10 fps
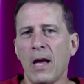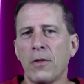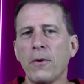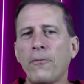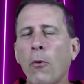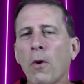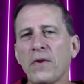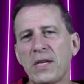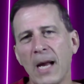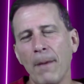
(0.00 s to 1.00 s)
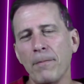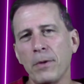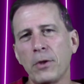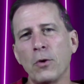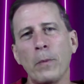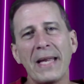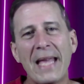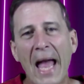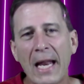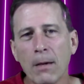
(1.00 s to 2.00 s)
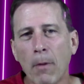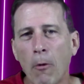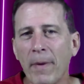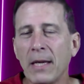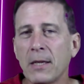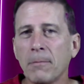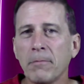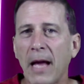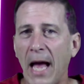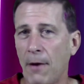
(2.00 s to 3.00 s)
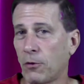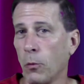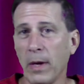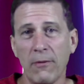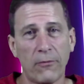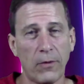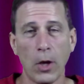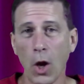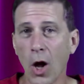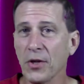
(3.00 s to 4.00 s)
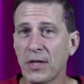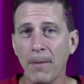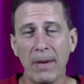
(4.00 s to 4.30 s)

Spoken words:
The fourth step to regaining momentum after we've lost it